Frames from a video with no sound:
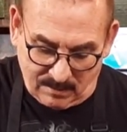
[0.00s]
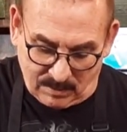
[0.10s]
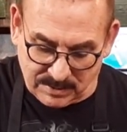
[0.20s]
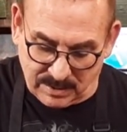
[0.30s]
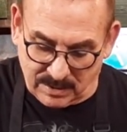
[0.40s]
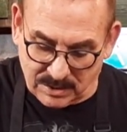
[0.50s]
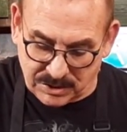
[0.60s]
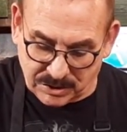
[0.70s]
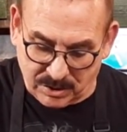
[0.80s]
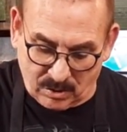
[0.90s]
Once again,
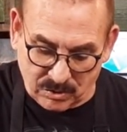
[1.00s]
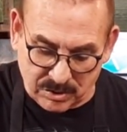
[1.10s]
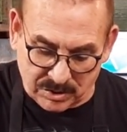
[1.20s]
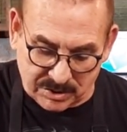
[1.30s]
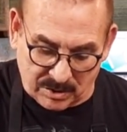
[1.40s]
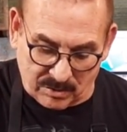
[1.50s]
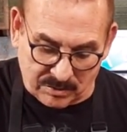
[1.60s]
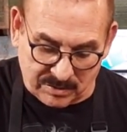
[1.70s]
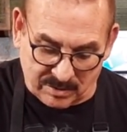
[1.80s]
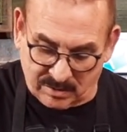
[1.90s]
this is kosher
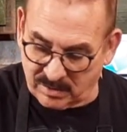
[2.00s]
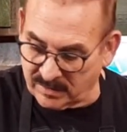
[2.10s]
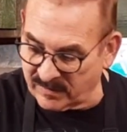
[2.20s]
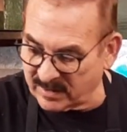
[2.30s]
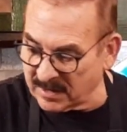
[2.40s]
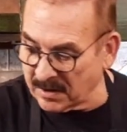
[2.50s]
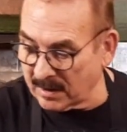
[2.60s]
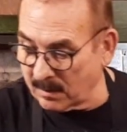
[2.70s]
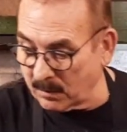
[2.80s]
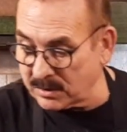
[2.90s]
salt,
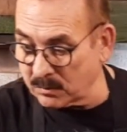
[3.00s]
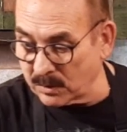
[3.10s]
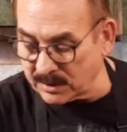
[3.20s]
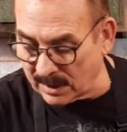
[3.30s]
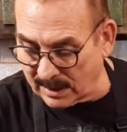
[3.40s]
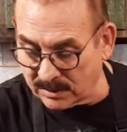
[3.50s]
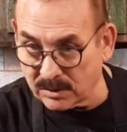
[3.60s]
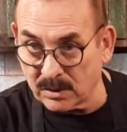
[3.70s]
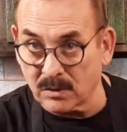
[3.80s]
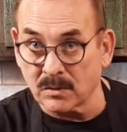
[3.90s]
which I like
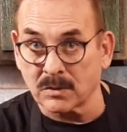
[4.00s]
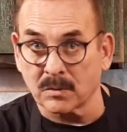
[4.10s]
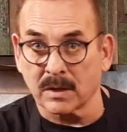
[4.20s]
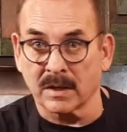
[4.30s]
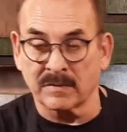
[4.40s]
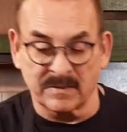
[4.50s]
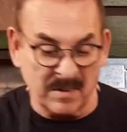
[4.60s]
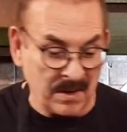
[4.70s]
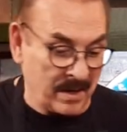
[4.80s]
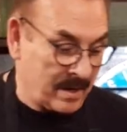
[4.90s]
to use, okay?
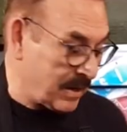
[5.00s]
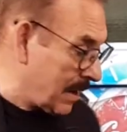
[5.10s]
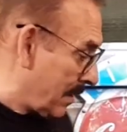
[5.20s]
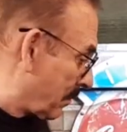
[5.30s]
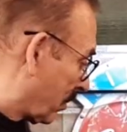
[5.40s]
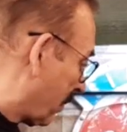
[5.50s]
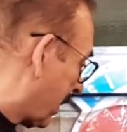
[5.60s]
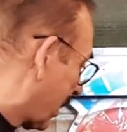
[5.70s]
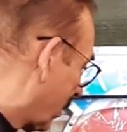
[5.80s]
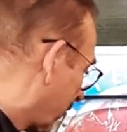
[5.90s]
Now, I'm going to go
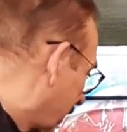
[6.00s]
back over